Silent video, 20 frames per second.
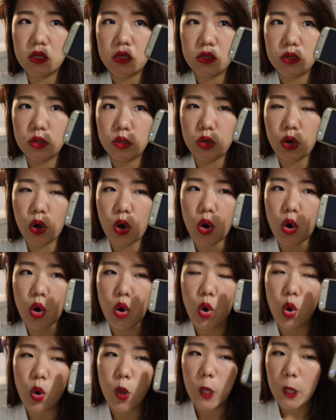your
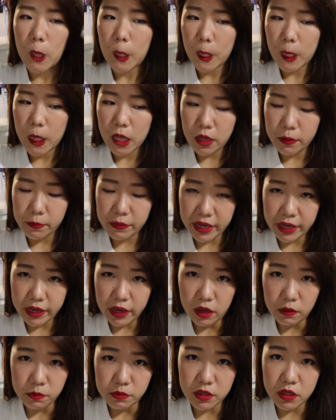
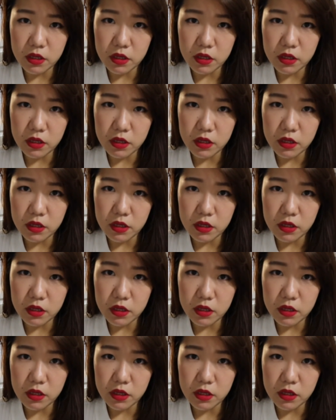makeup,